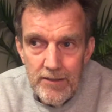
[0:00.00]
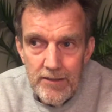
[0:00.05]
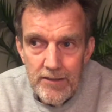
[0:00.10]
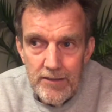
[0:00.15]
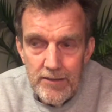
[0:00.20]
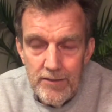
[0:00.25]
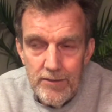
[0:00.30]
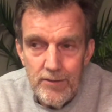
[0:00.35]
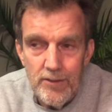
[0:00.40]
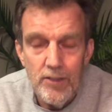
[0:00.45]

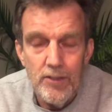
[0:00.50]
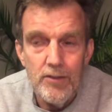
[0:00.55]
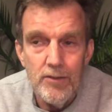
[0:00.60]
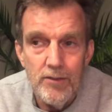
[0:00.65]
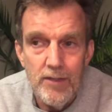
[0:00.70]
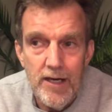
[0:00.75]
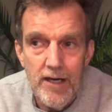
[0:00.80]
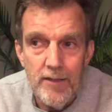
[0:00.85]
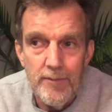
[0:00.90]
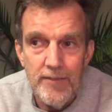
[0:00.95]
you know
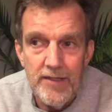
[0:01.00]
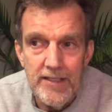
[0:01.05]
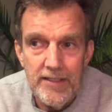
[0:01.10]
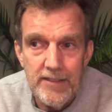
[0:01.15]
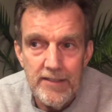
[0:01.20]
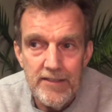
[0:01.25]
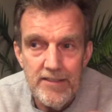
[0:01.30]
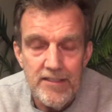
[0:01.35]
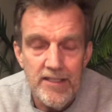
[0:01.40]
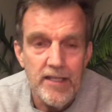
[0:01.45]
how
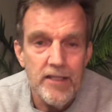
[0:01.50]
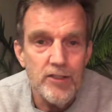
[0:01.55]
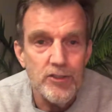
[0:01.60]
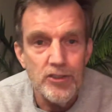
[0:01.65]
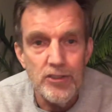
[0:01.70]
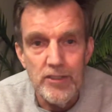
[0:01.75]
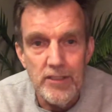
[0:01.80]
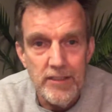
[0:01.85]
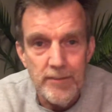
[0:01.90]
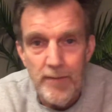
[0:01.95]
many sales
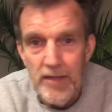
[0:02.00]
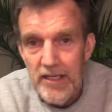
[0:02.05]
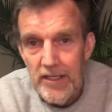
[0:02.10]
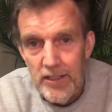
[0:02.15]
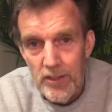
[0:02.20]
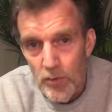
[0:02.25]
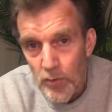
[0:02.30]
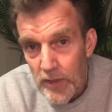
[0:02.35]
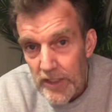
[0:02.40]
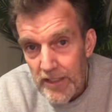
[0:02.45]
you need to make
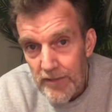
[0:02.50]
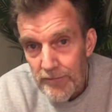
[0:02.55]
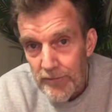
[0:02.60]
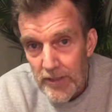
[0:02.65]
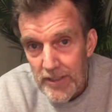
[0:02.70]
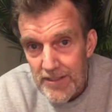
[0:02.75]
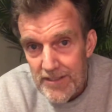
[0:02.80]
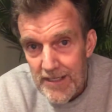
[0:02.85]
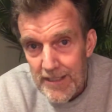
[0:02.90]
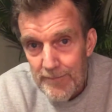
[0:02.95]
in a week, for
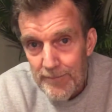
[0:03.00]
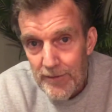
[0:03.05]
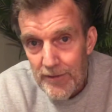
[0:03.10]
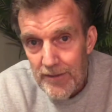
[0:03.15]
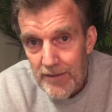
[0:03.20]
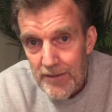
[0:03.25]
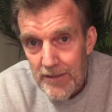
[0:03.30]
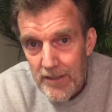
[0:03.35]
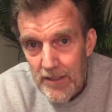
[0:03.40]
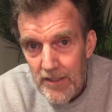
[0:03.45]

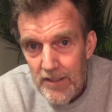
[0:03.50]
example.